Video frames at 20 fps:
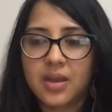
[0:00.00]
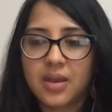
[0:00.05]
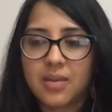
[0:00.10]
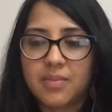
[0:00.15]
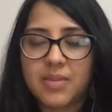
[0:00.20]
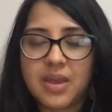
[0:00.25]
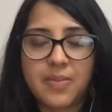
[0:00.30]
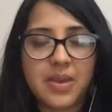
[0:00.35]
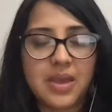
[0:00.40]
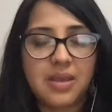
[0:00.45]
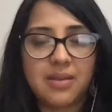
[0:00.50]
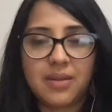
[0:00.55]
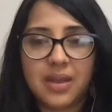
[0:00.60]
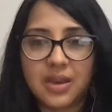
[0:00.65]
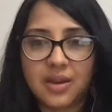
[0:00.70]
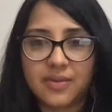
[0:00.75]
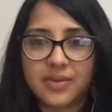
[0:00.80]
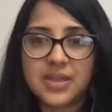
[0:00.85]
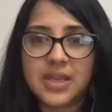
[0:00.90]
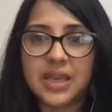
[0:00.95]
maybe
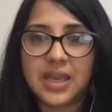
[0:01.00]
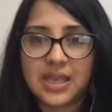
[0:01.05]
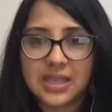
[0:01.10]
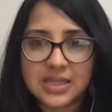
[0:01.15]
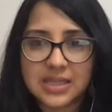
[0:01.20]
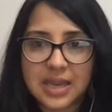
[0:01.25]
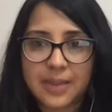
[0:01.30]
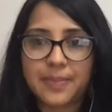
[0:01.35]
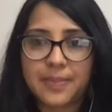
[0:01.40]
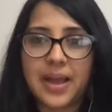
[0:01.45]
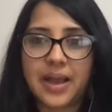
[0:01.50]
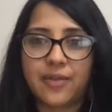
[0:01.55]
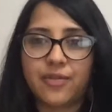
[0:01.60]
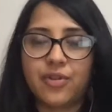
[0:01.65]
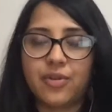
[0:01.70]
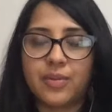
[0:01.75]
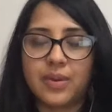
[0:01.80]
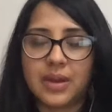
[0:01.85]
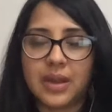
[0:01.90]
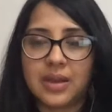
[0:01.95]
kind of taking a step back
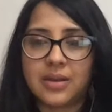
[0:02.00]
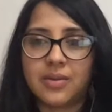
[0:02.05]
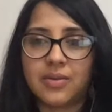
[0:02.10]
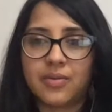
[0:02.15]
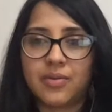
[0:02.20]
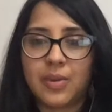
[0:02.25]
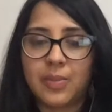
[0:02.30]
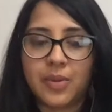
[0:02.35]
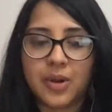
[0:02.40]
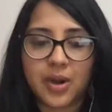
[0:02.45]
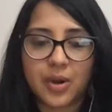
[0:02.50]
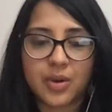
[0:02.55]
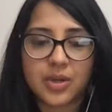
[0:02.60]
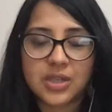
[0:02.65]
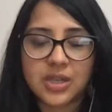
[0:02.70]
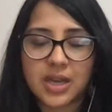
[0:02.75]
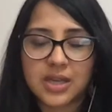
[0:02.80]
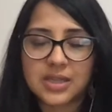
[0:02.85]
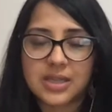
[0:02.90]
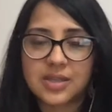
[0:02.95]
from and
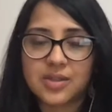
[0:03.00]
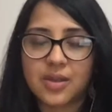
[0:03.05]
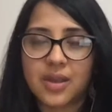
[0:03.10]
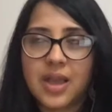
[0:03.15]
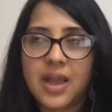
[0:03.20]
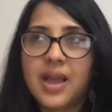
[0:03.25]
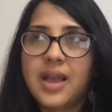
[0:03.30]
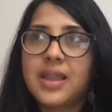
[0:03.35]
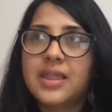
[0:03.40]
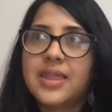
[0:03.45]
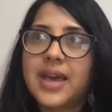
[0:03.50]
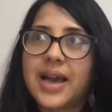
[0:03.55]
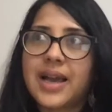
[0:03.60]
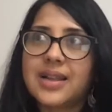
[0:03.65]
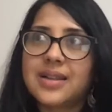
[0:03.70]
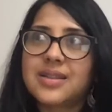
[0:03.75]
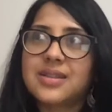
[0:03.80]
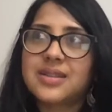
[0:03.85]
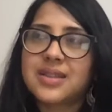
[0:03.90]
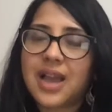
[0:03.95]
reprioritizing. So
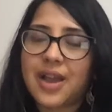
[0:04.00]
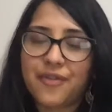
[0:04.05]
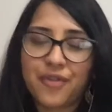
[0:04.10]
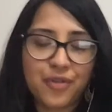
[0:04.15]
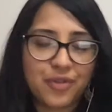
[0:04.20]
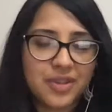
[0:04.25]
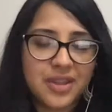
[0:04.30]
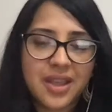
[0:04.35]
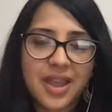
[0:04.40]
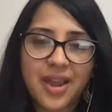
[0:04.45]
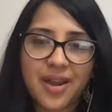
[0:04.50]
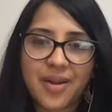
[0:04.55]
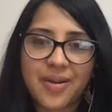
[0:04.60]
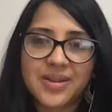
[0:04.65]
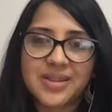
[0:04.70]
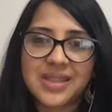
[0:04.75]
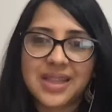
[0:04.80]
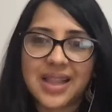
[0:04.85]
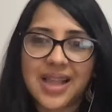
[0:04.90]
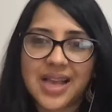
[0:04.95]
that I've only
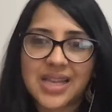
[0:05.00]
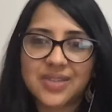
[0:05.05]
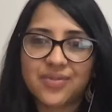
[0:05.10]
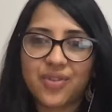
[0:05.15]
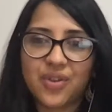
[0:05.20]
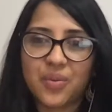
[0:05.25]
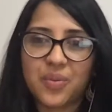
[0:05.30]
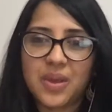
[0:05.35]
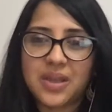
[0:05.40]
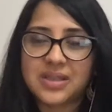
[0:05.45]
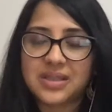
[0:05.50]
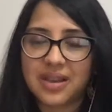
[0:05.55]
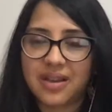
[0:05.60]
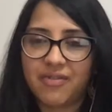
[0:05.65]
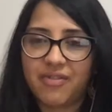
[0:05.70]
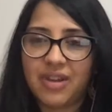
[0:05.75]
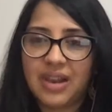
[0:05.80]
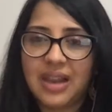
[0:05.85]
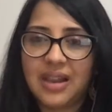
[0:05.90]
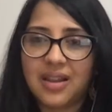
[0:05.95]
heard in the last few weeks, and I
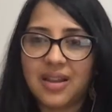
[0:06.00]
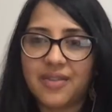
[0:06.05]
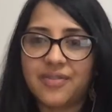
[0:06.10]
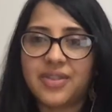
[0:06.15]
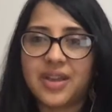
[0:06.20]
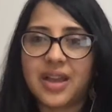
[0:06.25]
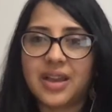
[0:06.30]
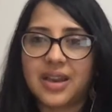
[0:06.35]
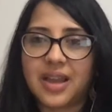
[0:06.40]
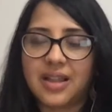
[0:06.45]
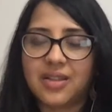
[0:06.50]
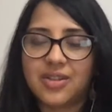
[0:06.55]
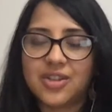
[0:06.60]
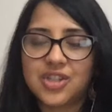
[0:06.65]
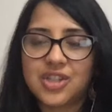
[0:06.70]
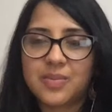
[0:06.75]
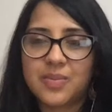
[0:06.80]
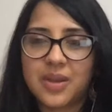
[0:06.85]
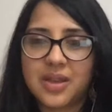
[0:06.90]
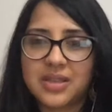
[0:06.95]
really love that
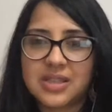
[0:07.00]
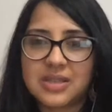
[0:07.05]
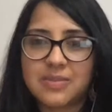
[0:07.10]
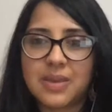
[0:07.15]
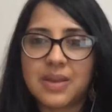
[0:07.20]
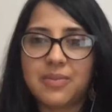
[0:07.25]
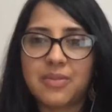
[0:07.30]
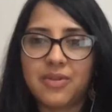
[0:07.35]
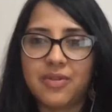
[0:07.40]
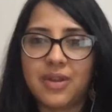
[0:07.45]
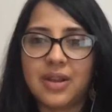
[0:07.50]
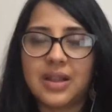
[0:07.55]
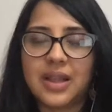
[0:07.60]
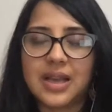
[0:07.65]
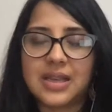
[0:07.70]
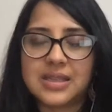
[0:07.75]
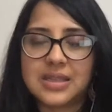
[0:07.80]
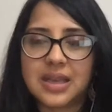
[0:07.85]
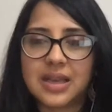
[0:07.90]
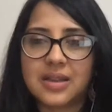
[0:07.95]
analogy because it's made me
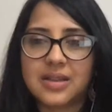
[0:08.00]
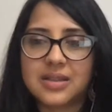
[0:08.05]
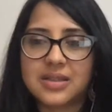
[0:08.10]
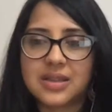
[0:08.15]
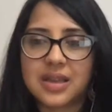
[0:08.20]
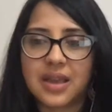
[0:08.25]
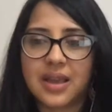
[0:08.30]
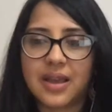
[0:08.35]
realize that